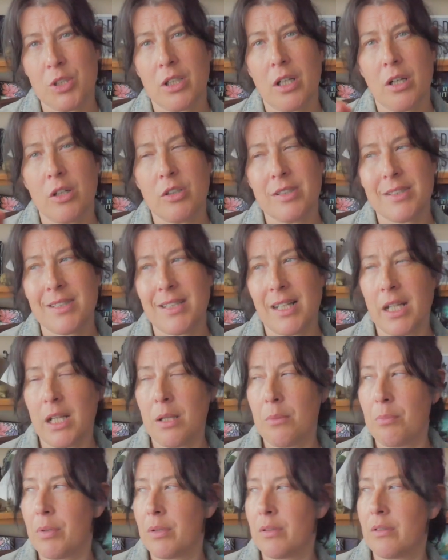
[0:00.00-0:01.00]
you go to
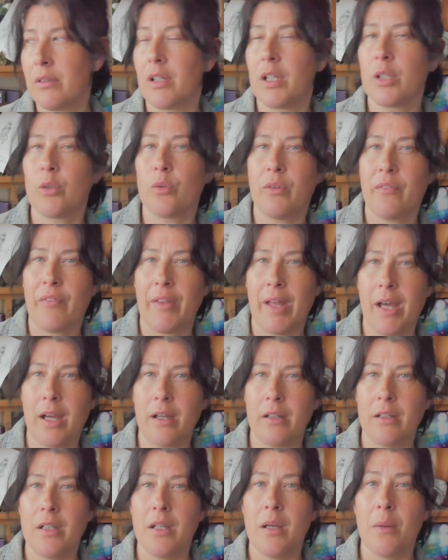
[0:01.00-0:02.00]
sleep and all of that,